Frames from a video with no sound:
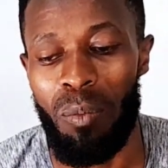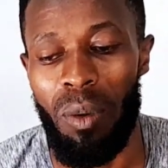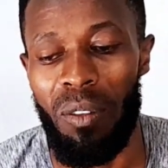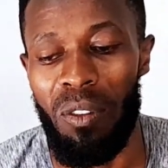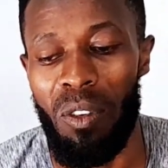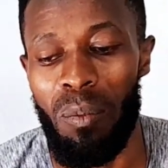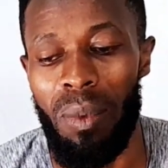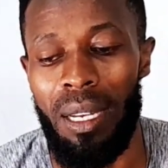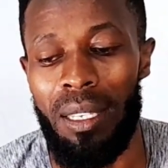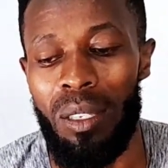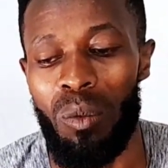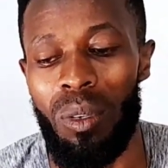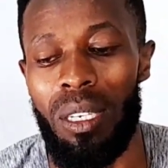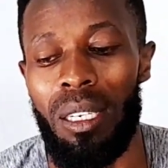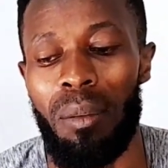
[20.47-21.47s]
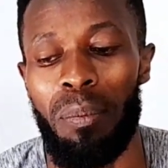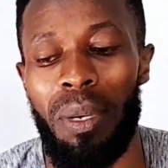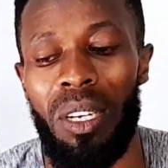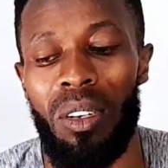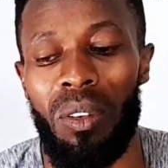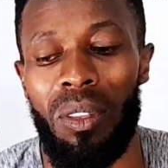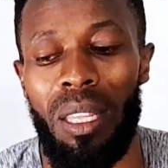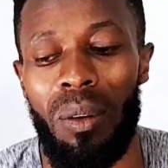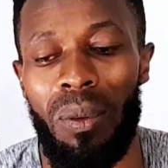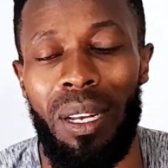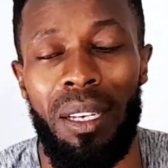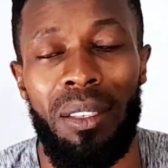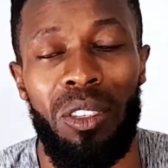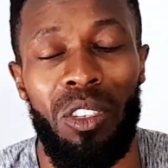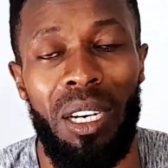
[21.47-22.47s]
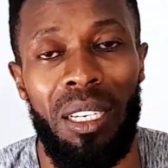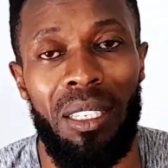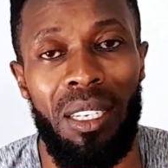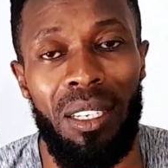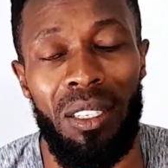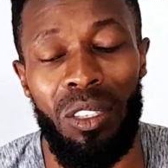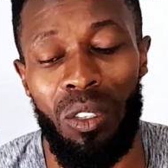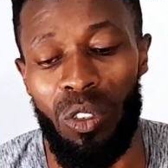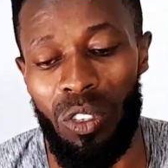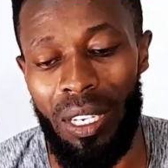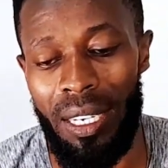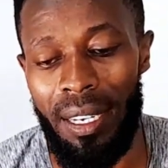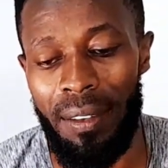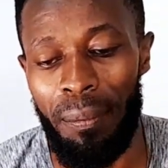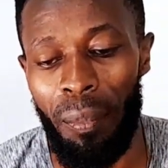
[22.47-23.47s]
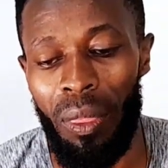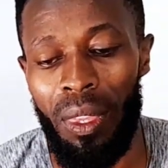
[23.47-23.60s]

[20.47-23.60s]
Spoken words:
performance will depend on the well-structured training